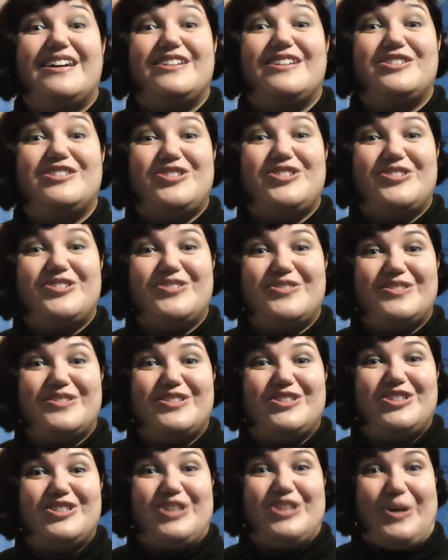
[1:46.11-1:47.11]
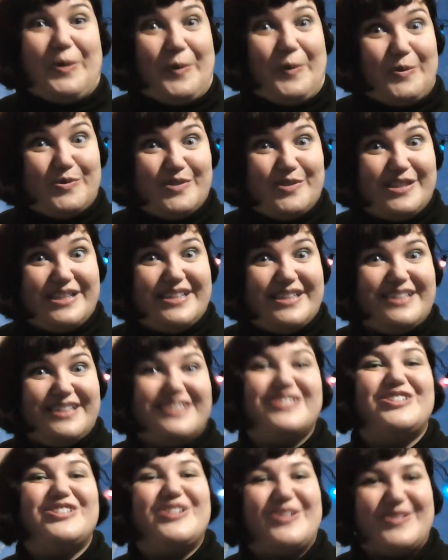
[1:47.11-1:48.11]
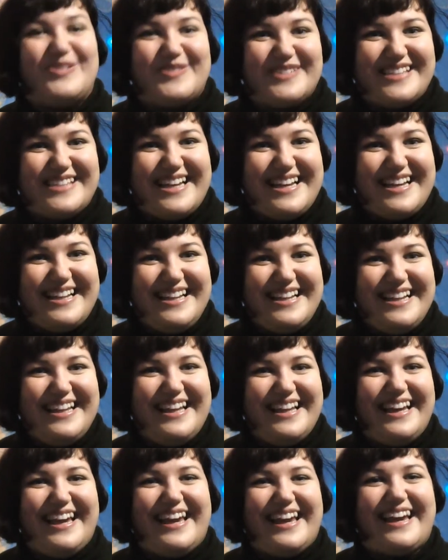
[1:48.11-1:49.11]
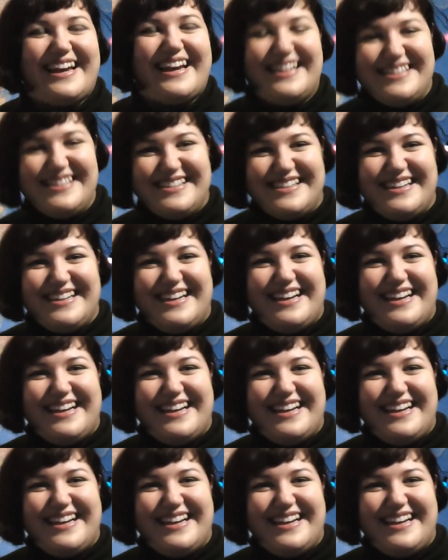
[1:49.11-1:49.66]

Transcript: Choose, chose, chosen, and